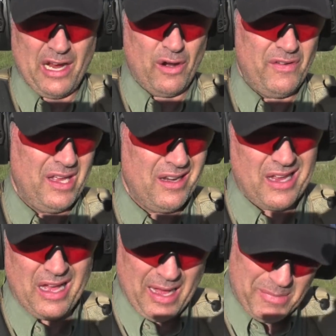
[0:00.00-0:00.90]
care of it.
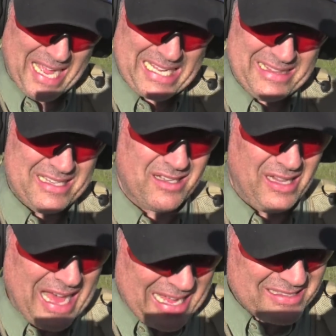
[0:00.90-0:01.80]
I'm liking these a
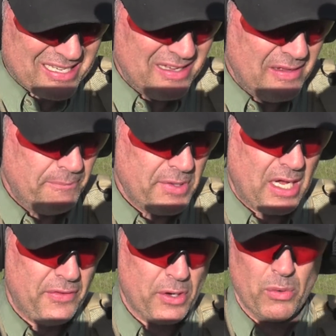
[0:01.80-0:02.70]
lot.
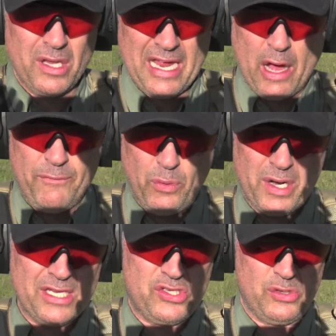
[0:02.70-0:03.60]
They're really helpful when
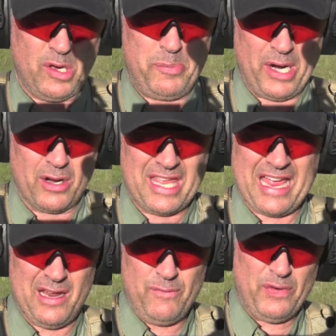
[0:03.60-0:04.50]
I do a
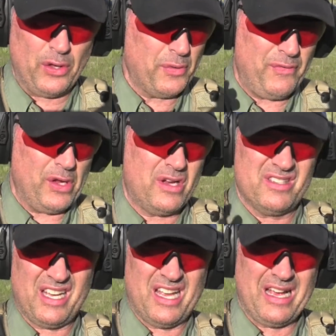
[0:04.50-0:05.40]
barricade infield review
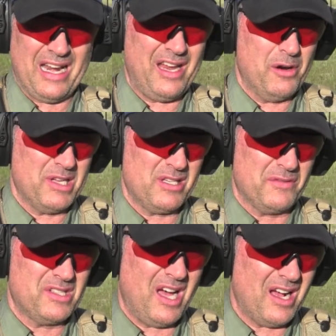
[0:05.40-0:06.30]
because I can kind of hear
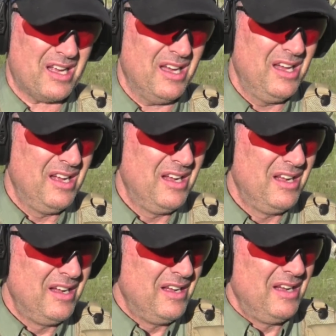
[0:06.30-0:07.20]
myself talk.
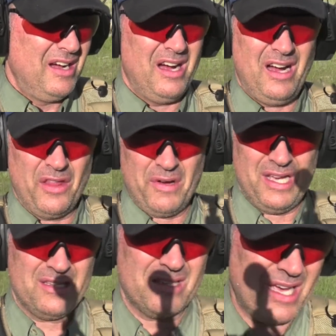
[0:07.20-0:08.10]

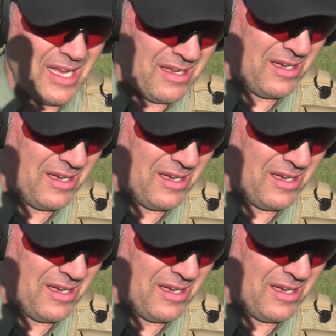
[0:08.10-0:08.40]
Otherwise, I